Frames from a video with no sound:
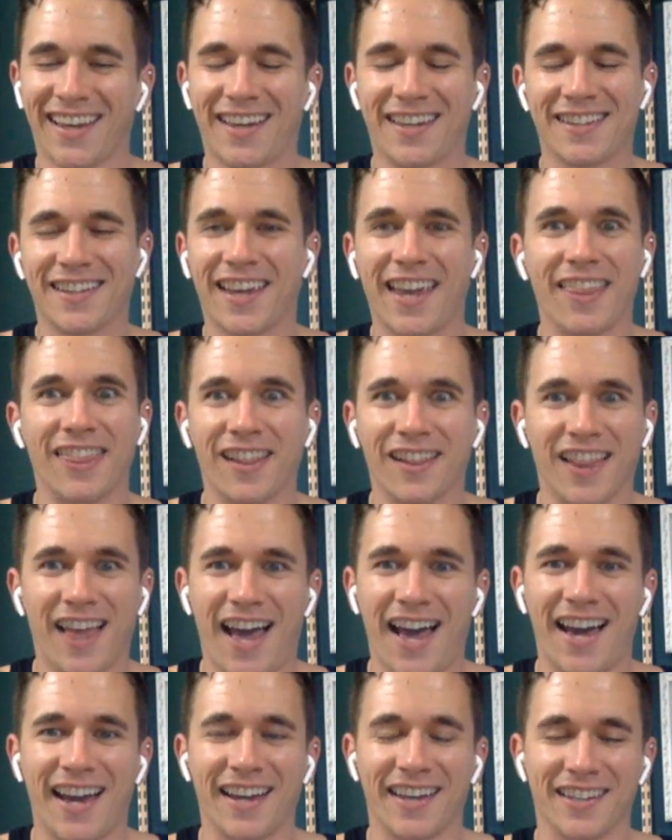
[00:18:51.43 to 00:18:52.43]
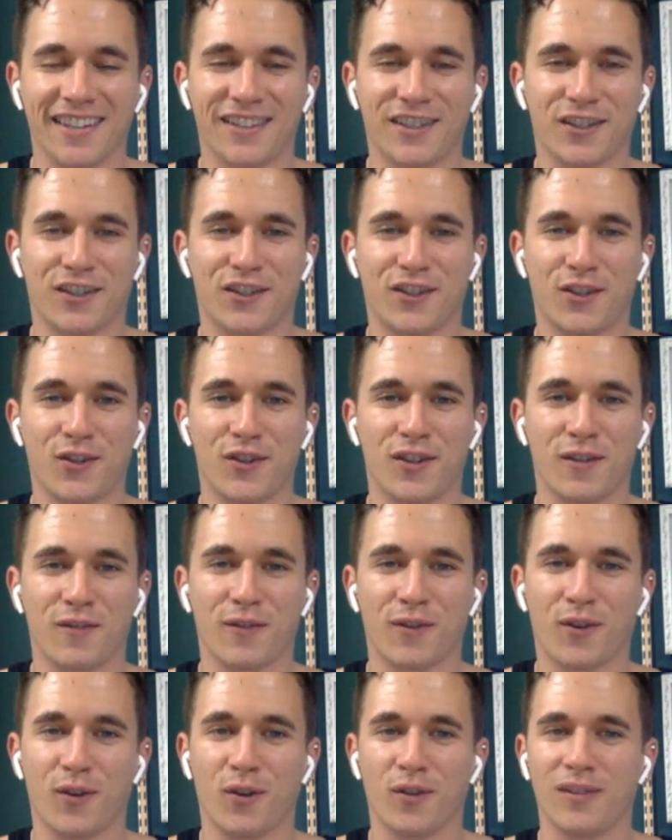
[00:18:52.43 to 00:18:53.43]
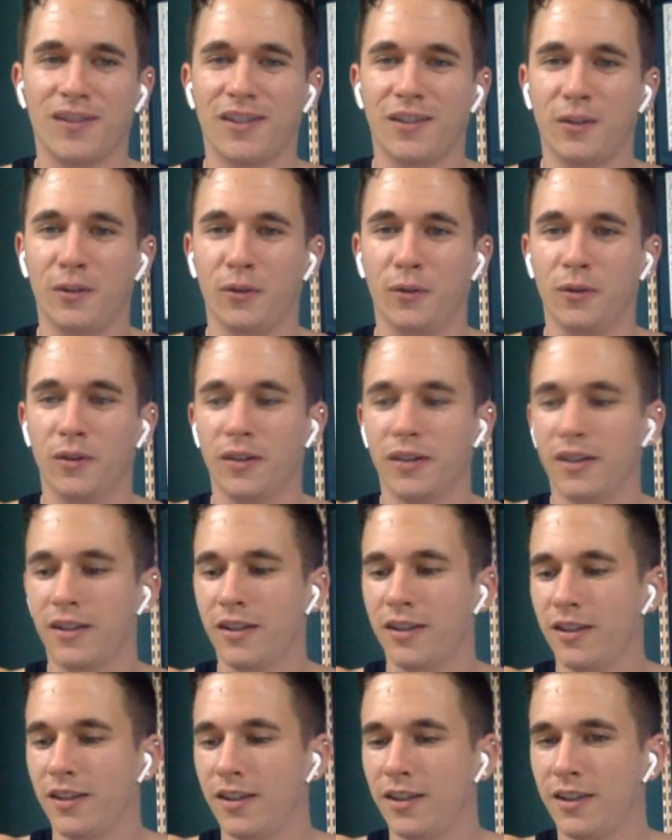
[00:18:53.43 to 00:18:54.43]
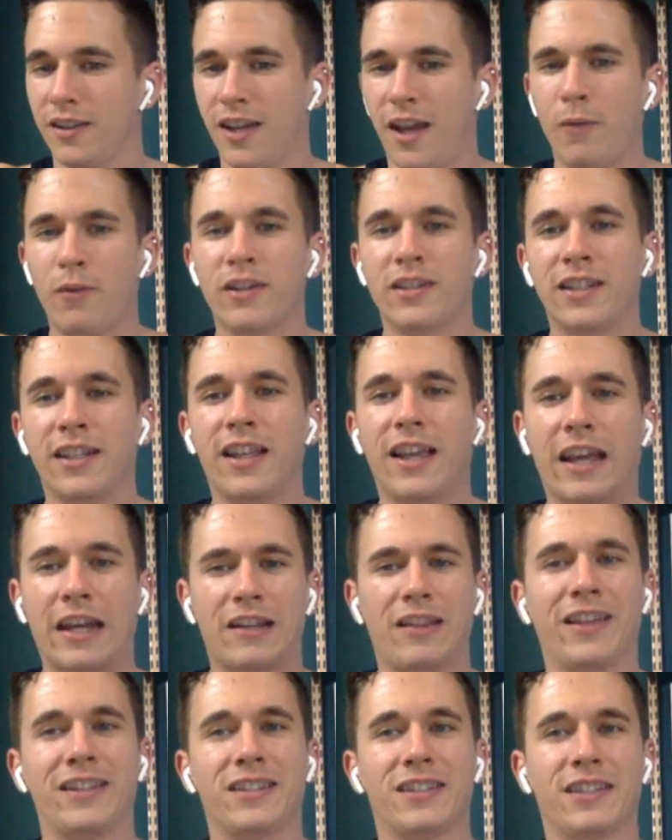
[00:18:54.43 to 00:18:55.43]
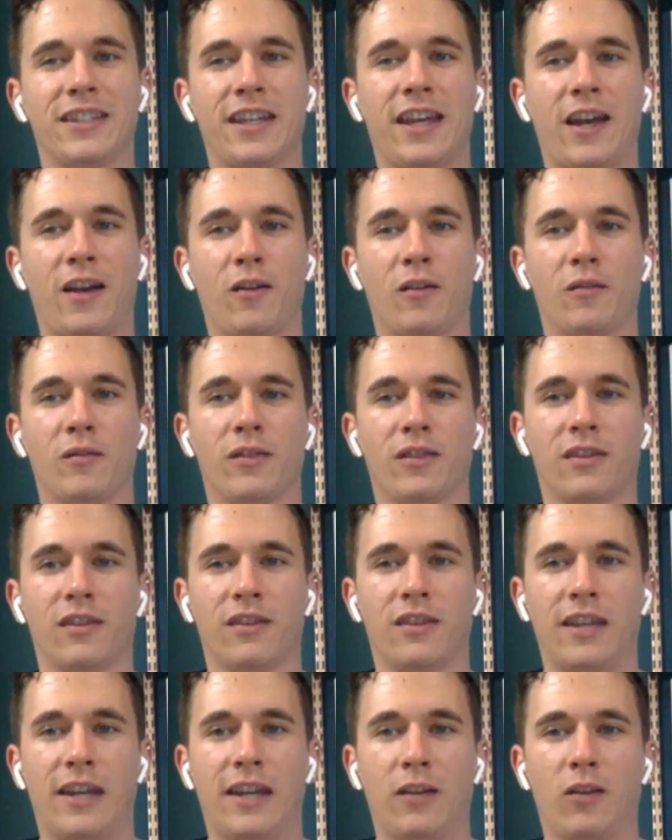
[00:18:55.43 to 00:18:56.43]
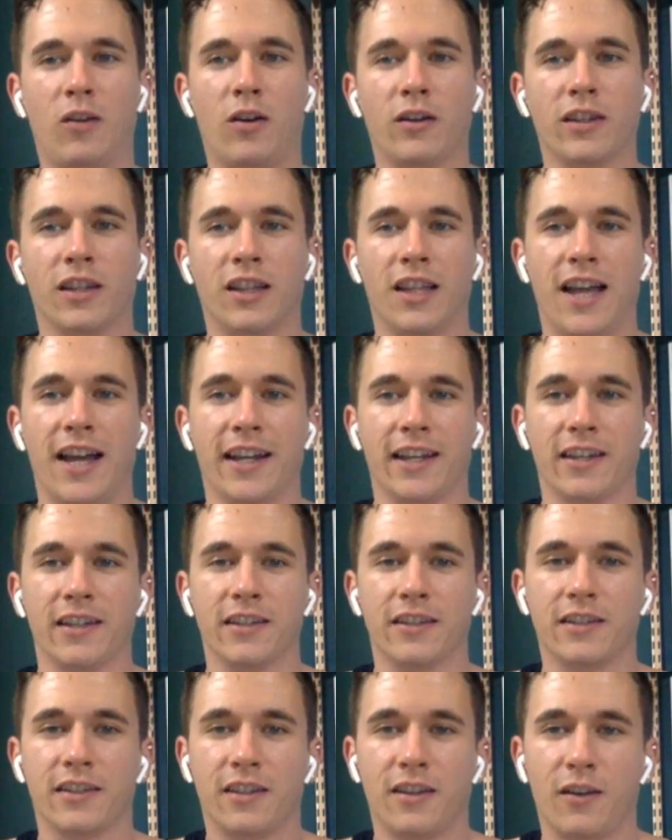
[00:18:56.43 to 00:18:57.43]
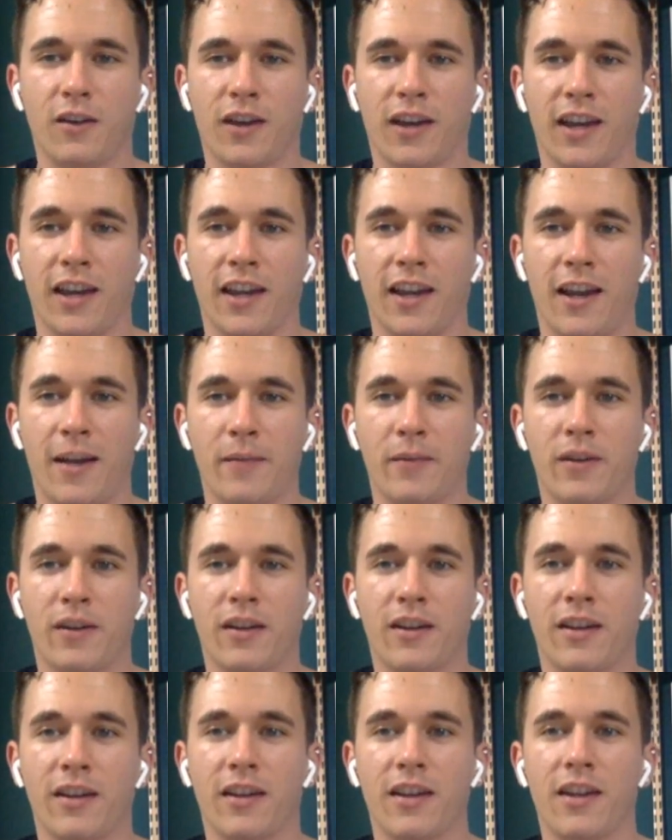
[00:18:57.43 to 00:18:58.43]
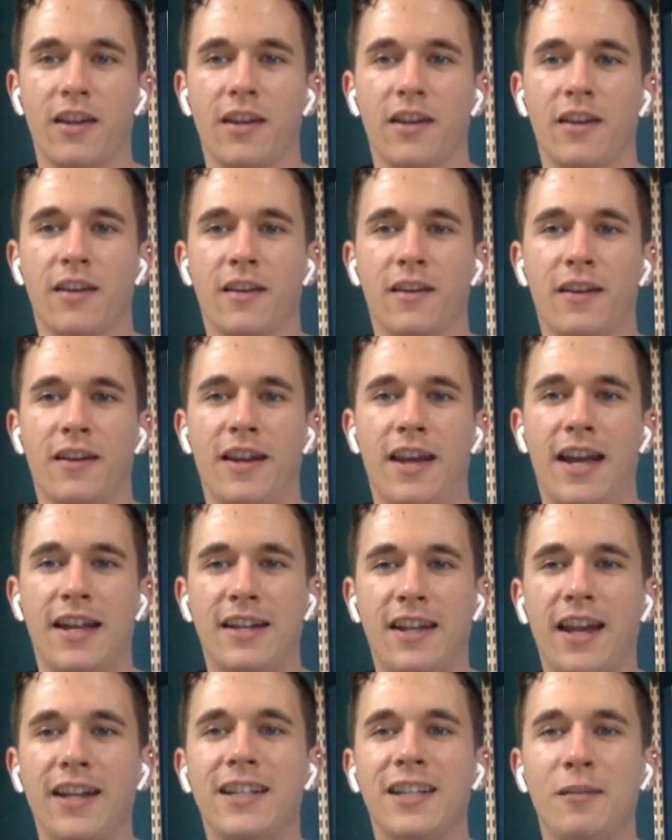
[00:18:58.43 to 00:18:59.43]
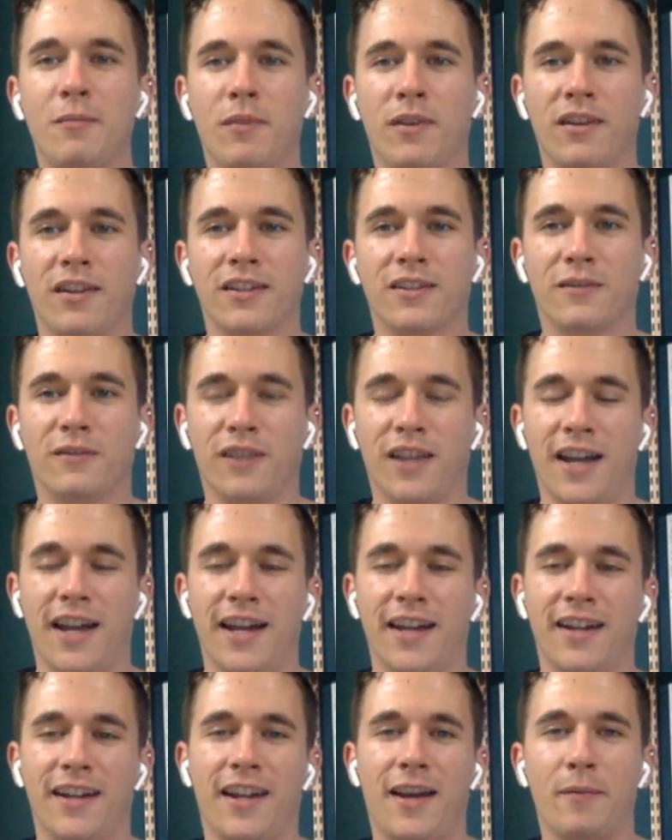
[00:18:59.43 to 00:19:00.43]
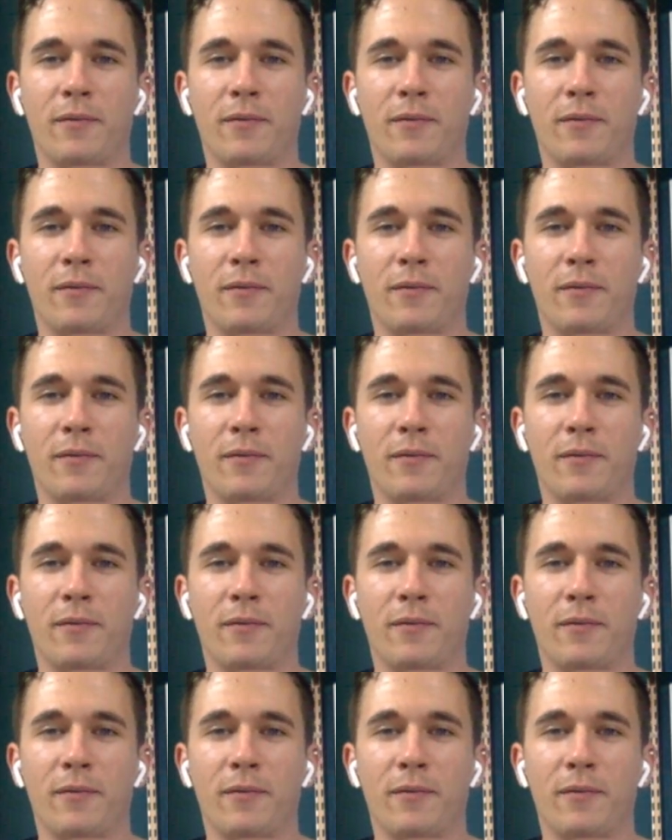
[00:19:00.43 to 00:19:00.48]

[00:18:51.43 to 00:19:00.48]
Because again, the lag is just so difficult to. I want to see like let's see how long the lag is. Okay, I'm gonna at 19 minutes flat.